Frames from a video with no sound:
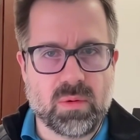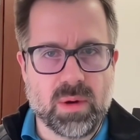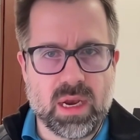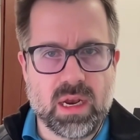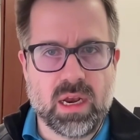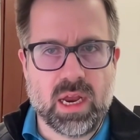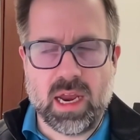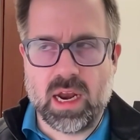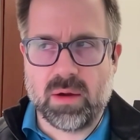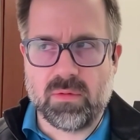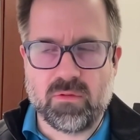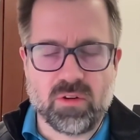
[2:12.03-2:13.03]
So I went in
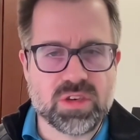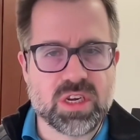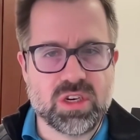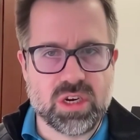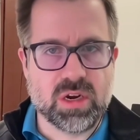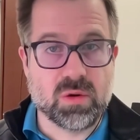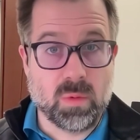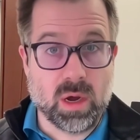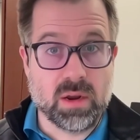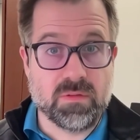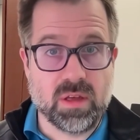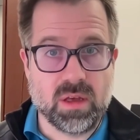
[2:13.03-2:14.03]
and I reverse engineered
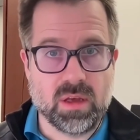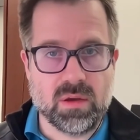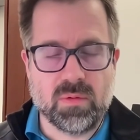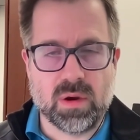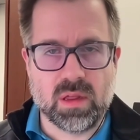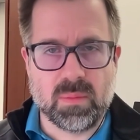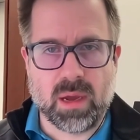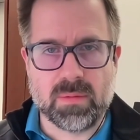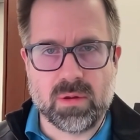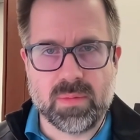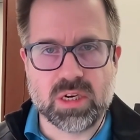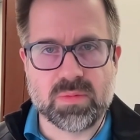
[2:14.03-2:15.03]
one of the
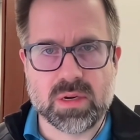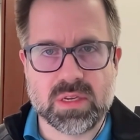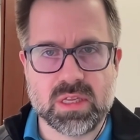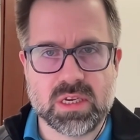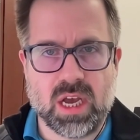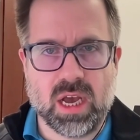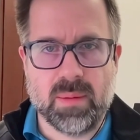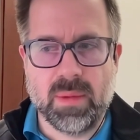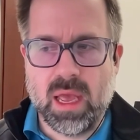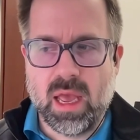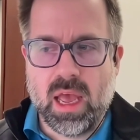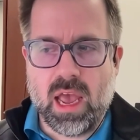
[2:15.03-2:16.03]
popular benchmarks at the time,